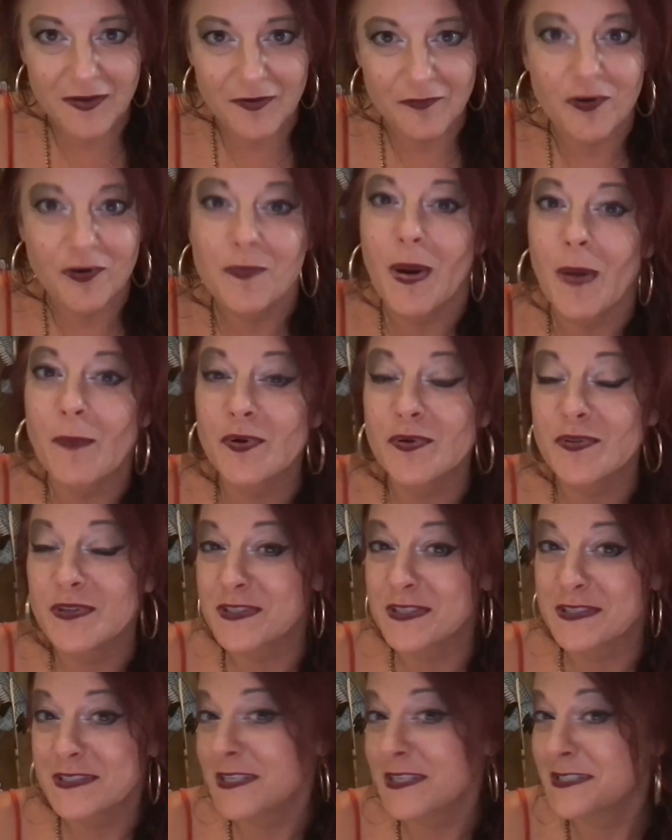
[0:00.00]
Remember,
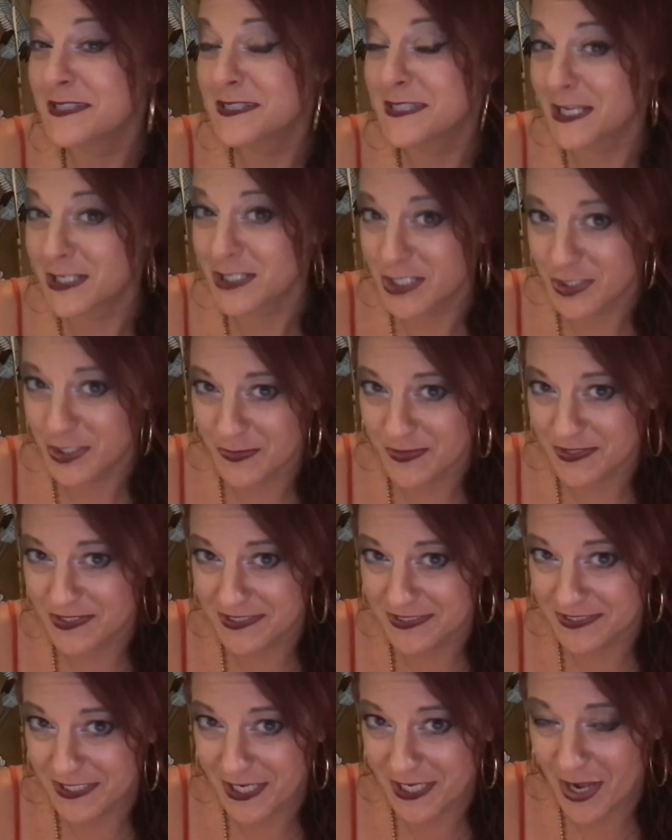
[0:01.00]
this is a
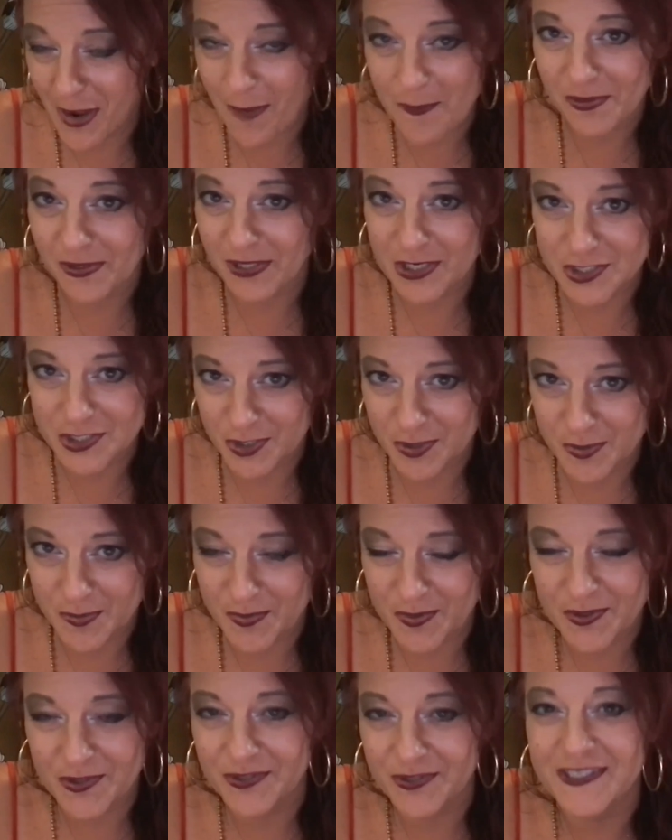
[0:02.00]
sensuously
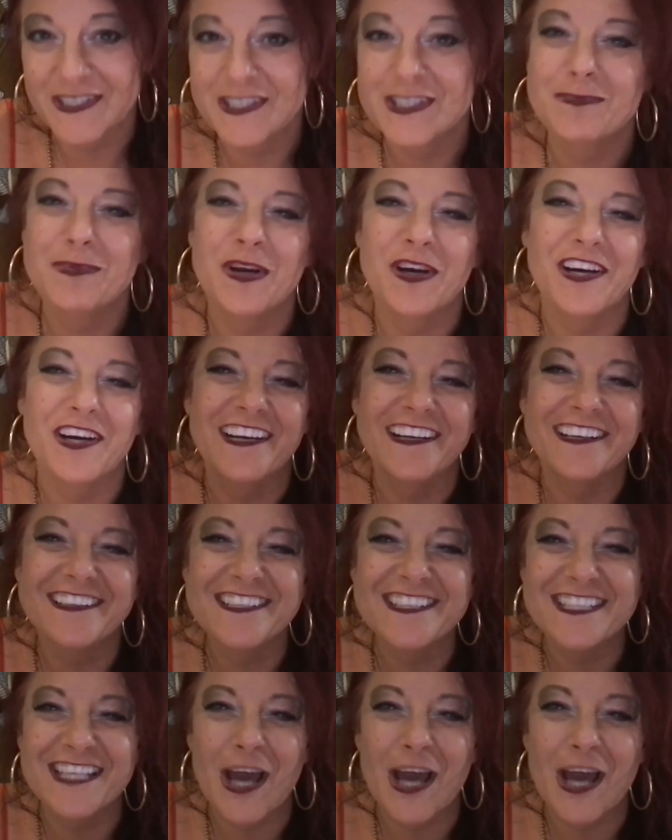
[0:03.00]
pleasurable experience.